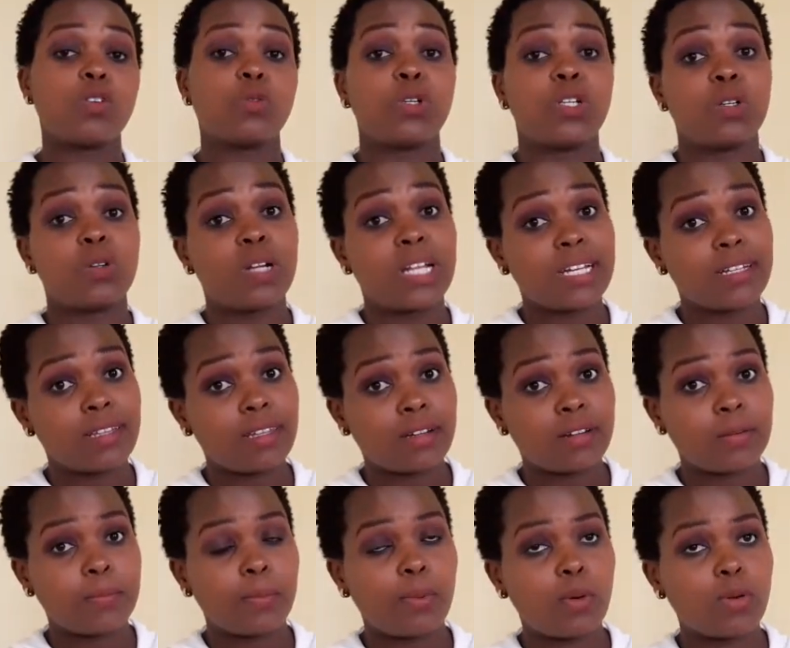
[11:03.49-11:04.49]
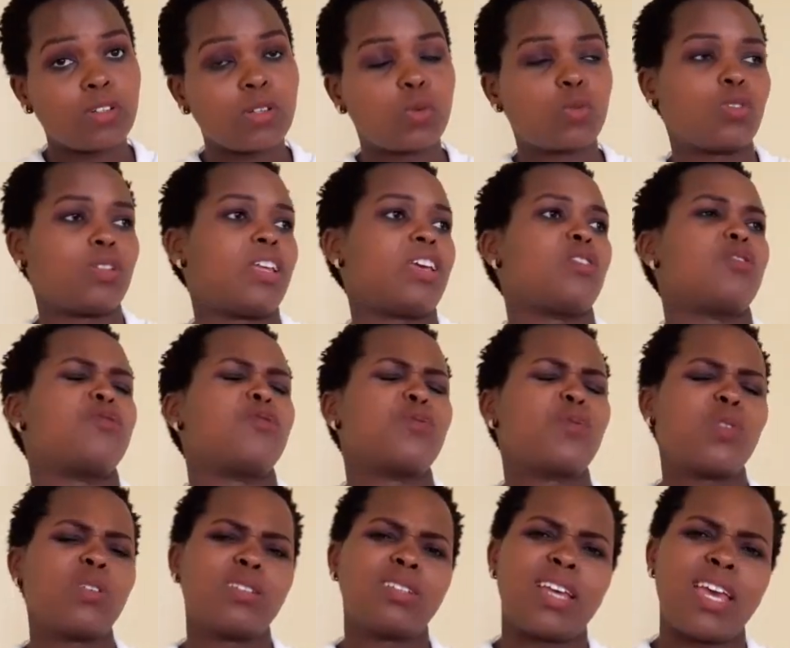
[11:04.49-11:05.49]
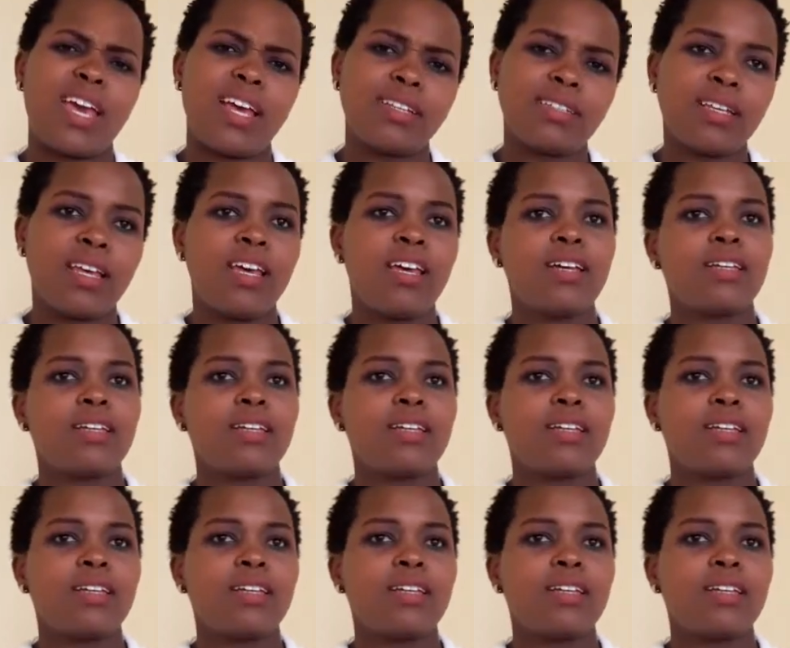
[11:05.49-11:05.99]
Will you like the report? I was like, of course, yes.